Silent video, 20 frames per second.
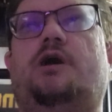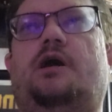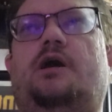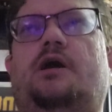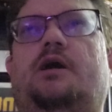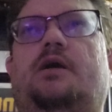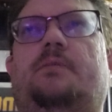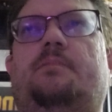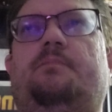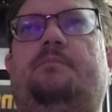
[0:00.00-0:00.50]

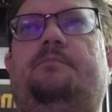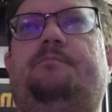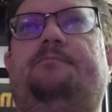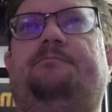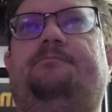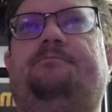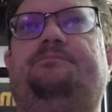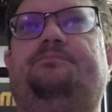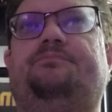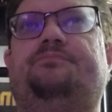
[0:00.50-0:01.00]
um,
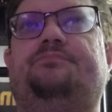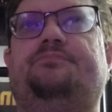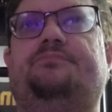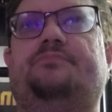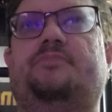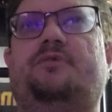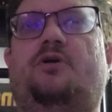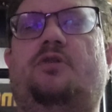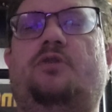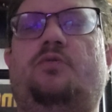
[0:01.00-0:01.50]

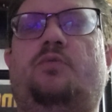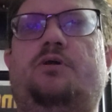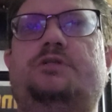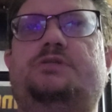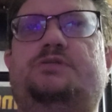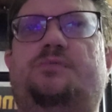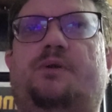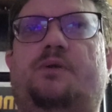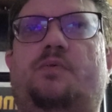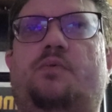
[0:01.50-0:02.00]
are the
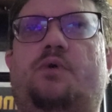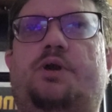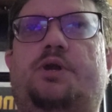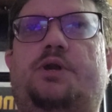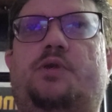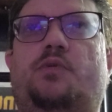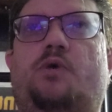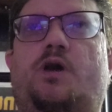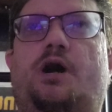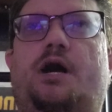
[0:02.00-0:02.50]
ones that we
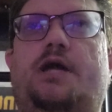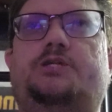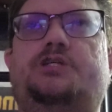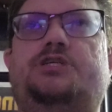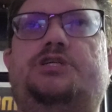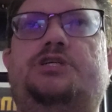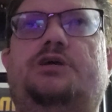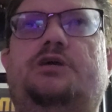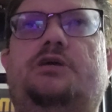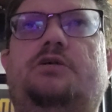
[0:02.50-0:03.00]
wanted to
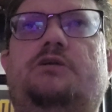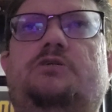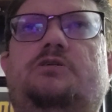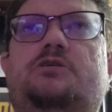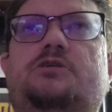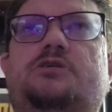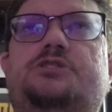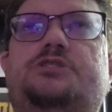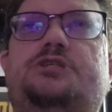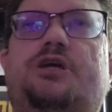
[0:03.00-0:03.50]
watch.
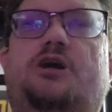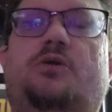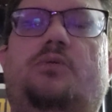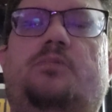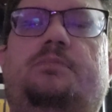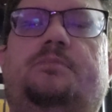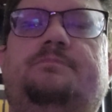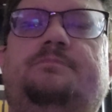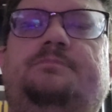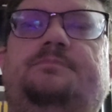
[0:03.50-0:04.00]
So,